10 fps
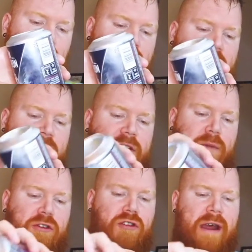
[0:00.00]
for a
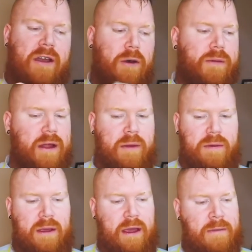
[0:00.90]
double dry hopped
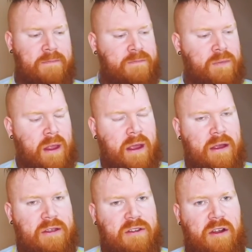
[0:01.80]
IPA,
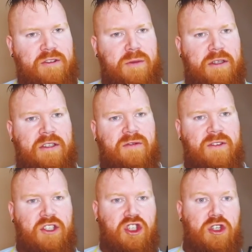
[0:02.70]
it's not as much of
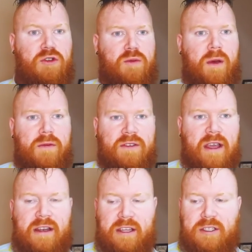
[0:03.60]
a juice bomb as
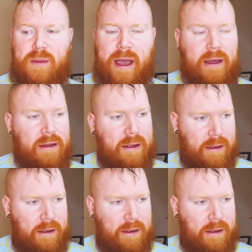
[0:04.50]
I'd expect.